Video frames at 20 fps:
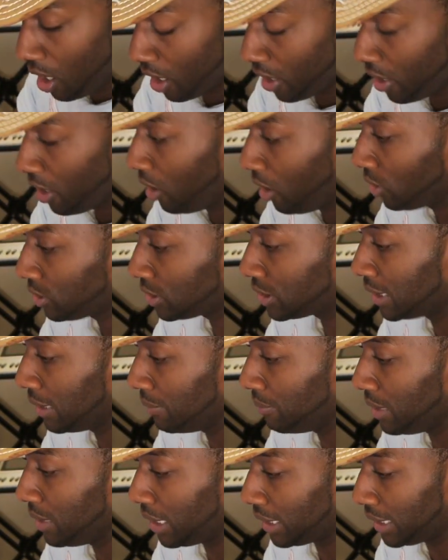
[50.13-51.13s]
Earl
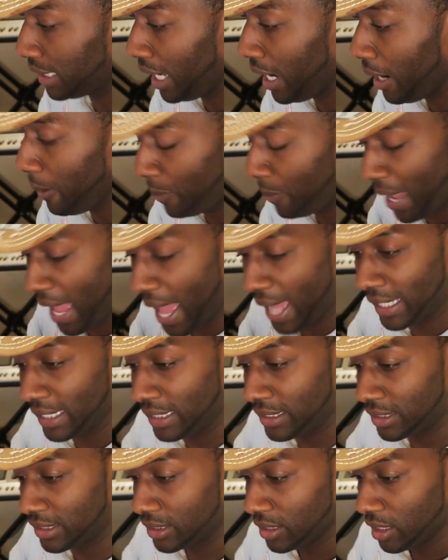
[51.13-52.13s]
sent me a care
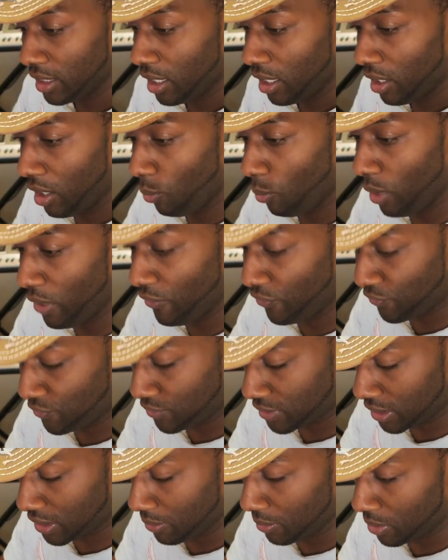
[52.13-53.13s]
package with
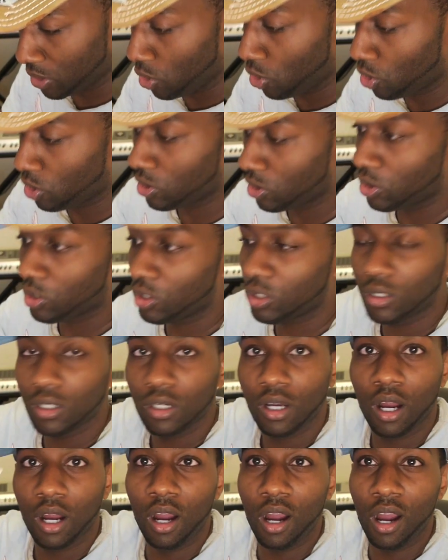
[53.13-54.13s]
some
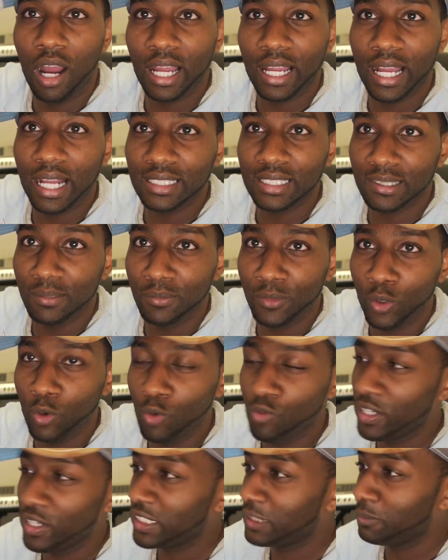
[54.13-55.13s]
Oh, I got some
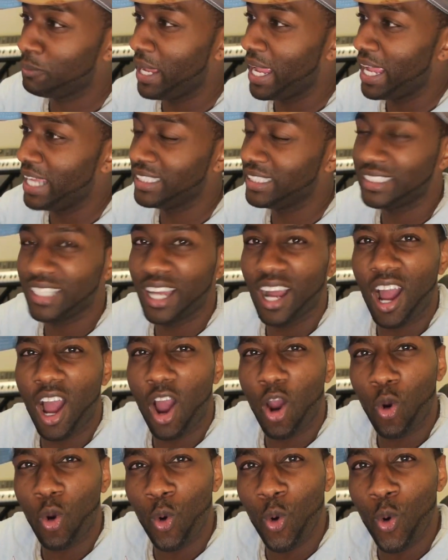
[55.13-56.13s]
new wristbands,
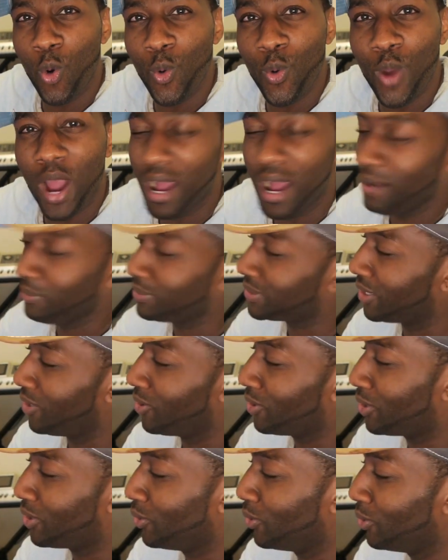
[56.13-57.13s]
y'all. Ooh, I'm
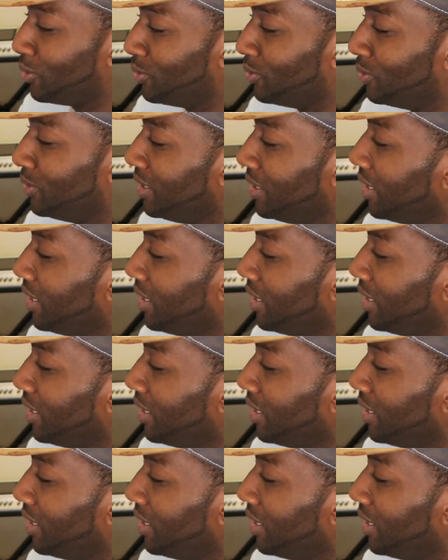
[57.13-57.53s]
so cool.